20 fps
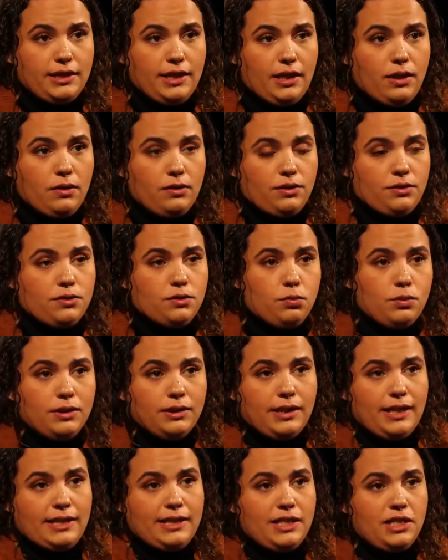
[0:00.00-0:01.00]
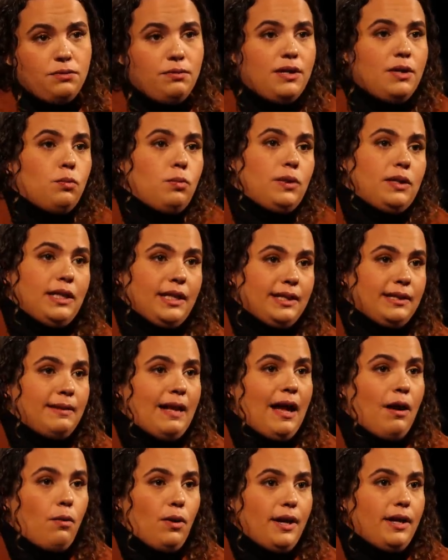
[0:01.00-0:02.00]
Like, there's one lane this way and one lane
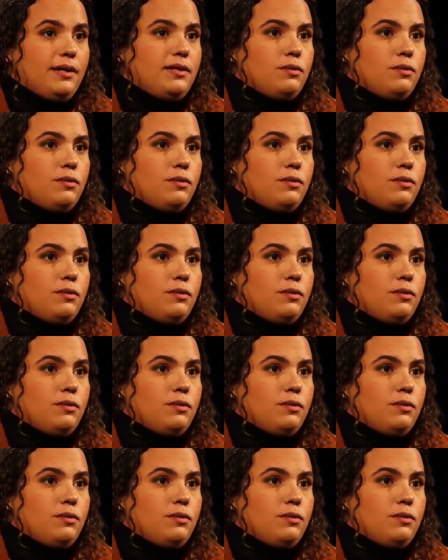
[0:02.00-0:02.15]
that way.